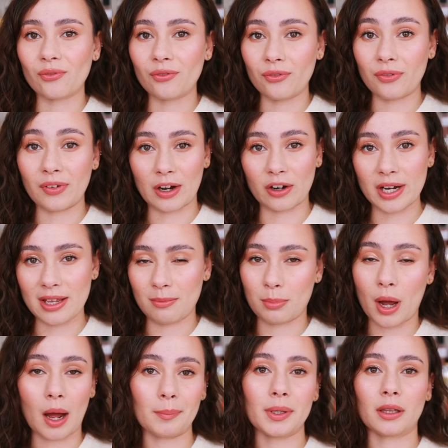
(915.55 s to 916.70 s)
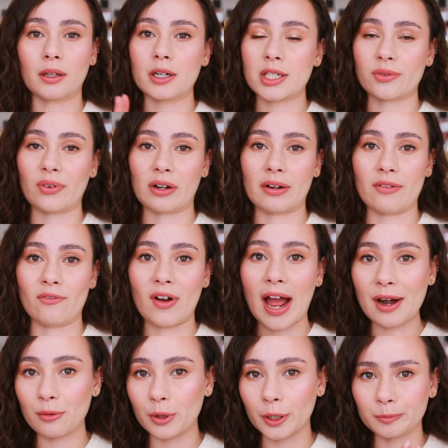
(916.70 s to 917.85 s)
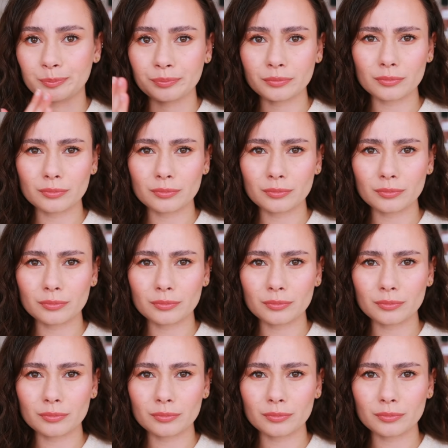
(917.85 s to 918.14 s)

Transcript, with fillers: very popular it's very viral